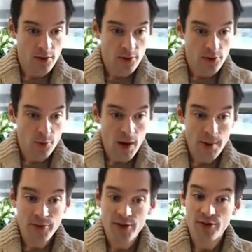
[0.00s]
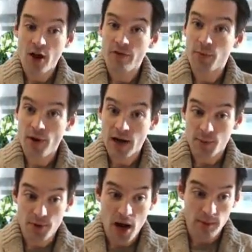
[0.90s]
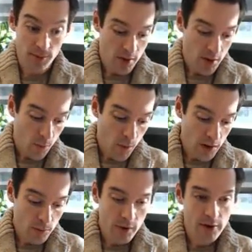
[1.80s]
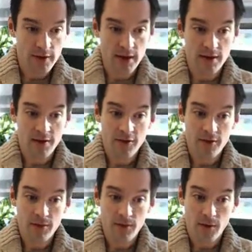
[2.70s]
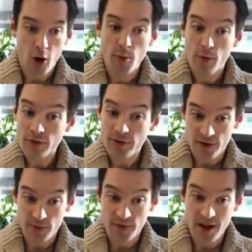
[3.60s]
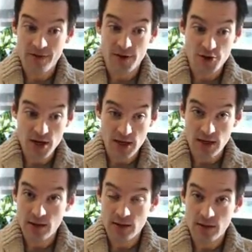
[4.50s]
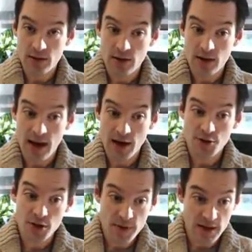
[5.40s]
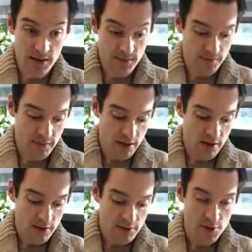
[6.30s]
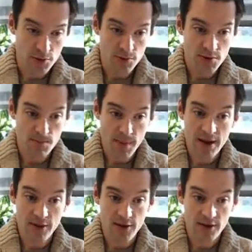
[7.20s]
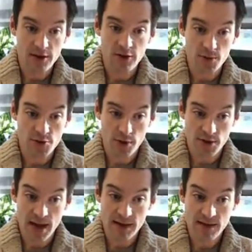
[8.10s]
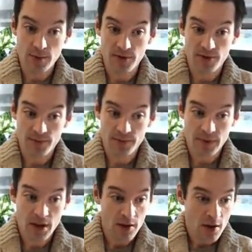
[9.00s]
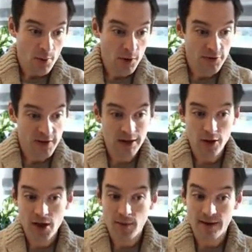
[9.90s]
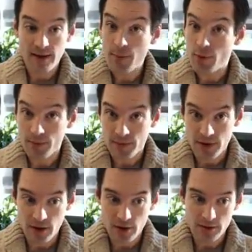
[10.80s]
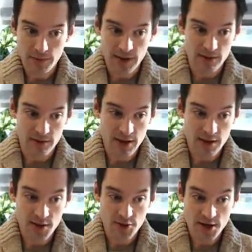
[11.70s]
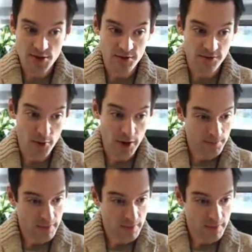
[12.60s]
So why would this solve the product problem? What would the homomorphisms F and G actually be to make this into a short exact sequence? Well, if you kind of look at my table here, we can get a suggestion for it.